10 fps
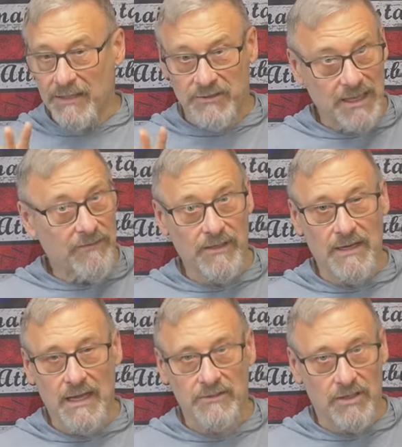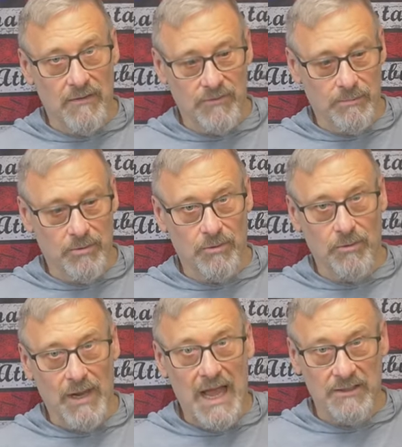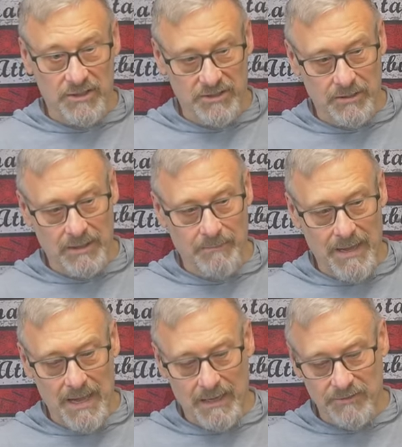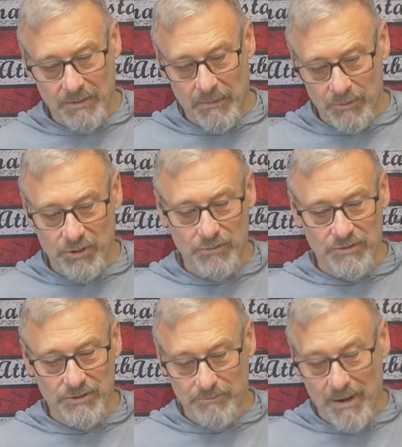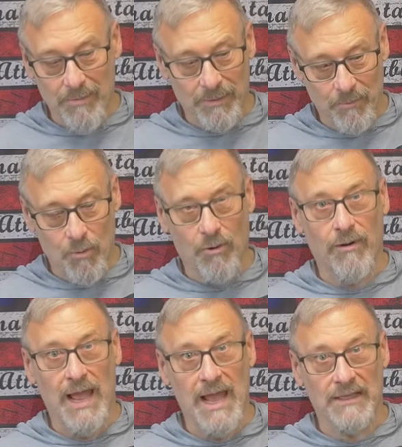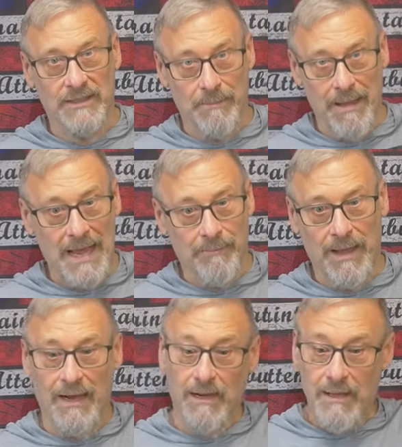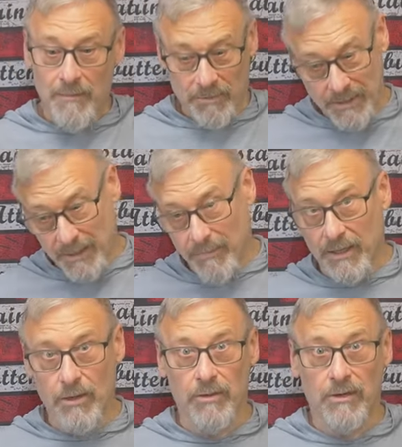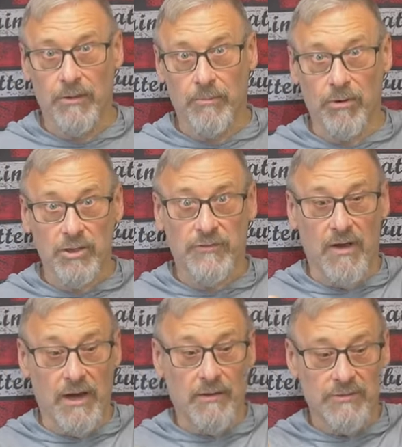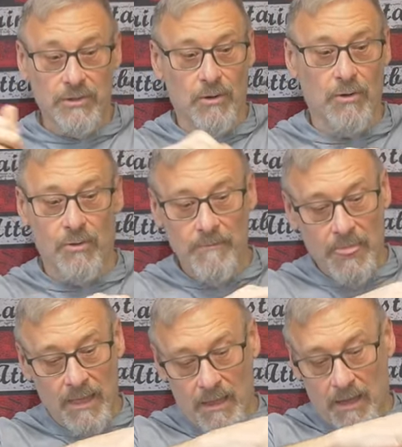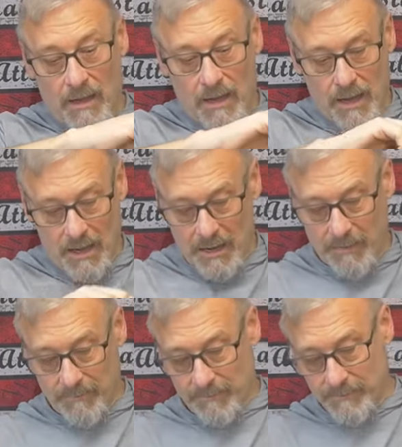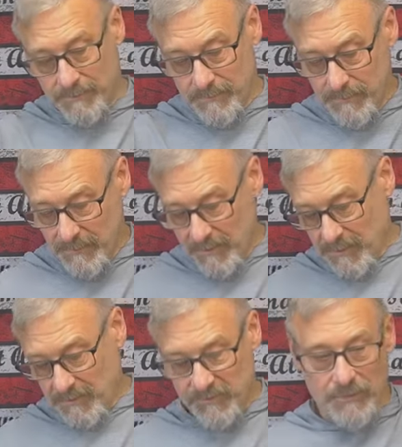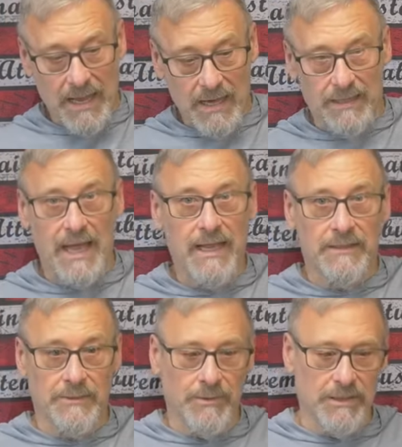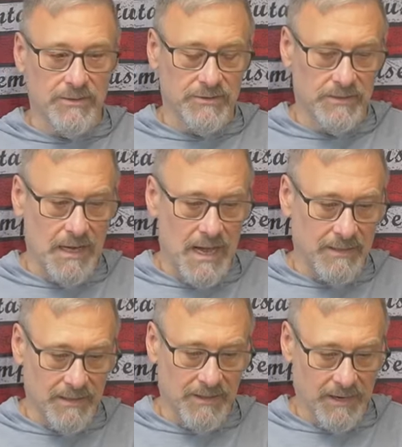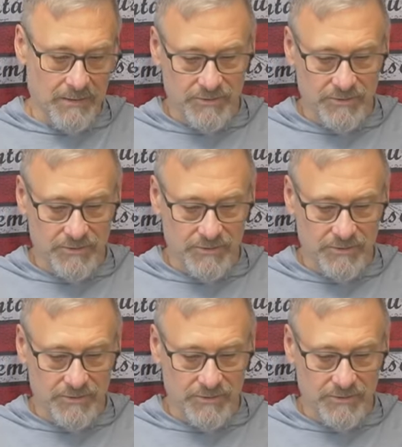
It's definitely not as comfortable as a sling bag. So I would use this probably more as a backpack. But then I might go to their Brushfire. So um, so that that to me is not there.